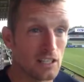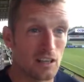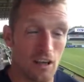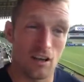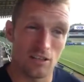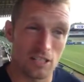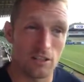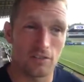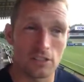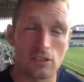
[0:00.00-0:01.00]
I'd say
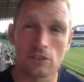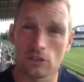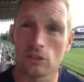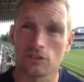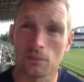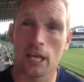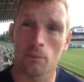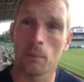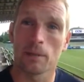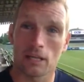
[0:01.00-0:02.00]
the physical returns from the
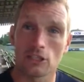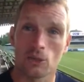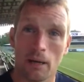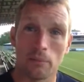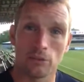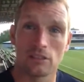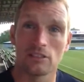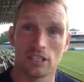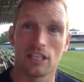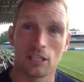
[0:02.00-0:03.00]
game probably aren't so bad, but
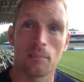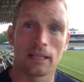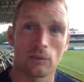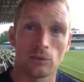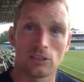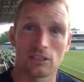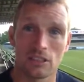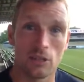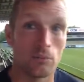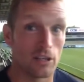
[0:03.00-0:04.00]
certainly the mental ones,
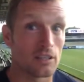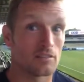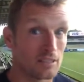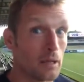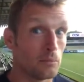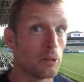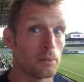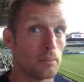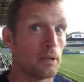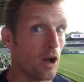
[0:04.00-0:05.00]
you know, might
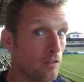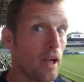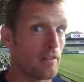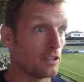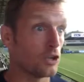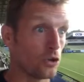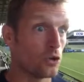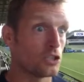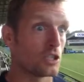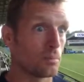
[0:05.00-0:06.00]
be the bit of having the
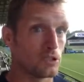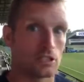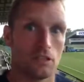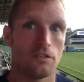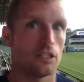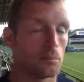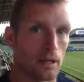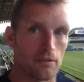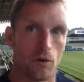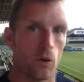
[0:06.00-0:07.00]
courage or the positivity to
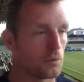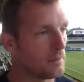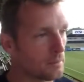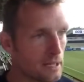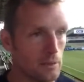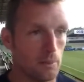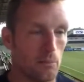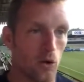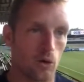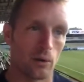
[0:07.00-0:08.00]
play forward, maybe a little
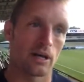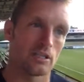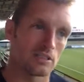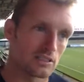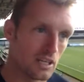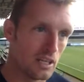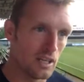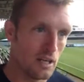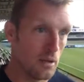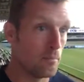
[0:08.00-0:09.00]
bit more awareness,
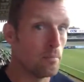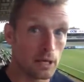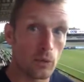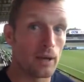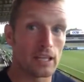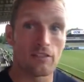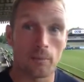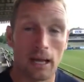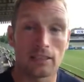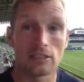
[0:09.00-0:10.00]
better weight of our
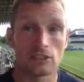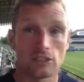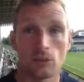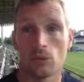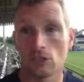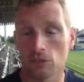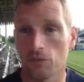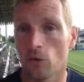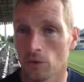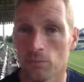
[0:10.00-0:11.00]
passes and so on and so
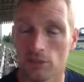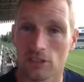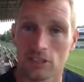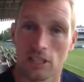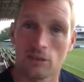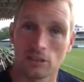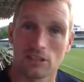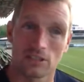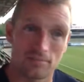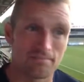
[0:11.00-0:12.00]
forth. But, you know,
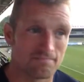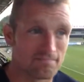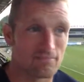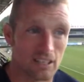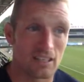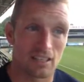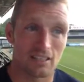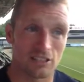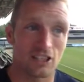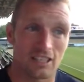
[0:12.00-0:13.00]
it's
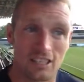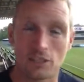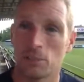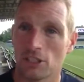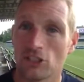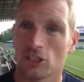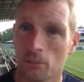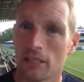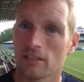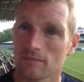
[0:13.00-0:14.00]
not an easy position to
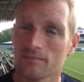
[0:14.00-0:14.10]
be in.